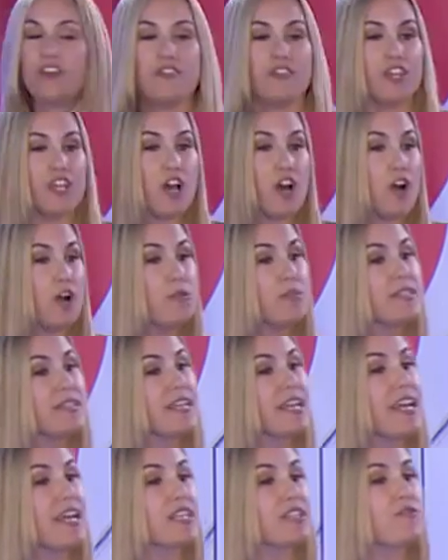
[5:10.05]
The O
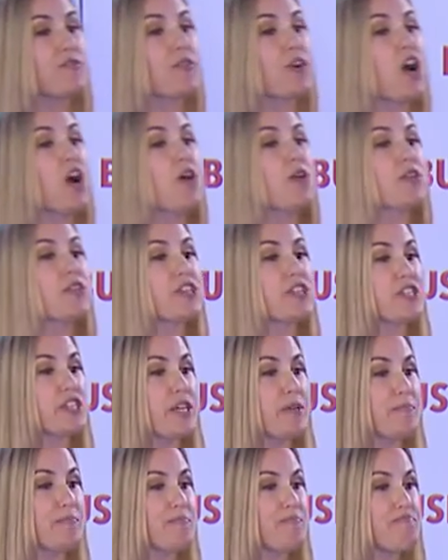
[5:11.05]
stands for
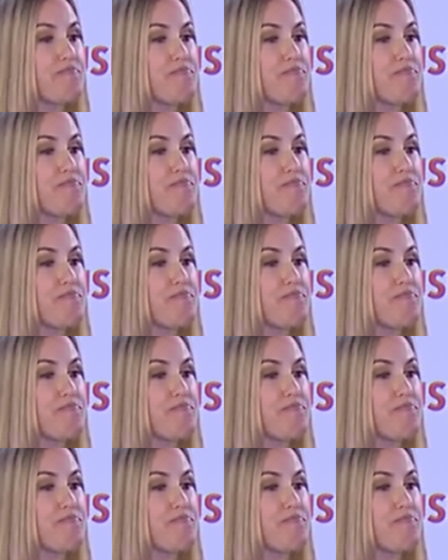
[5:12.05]
ownership.